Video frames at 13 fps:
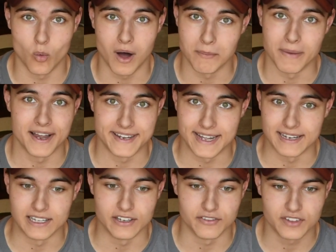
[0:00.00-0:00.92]
why my
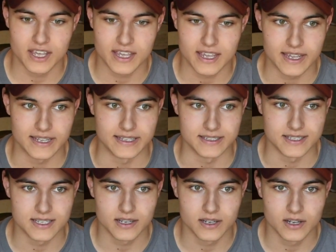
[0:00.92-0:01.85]
deadlift
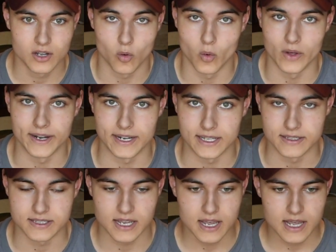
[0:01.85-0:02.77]
is what it
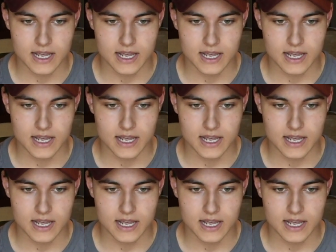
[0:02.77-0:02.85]
is.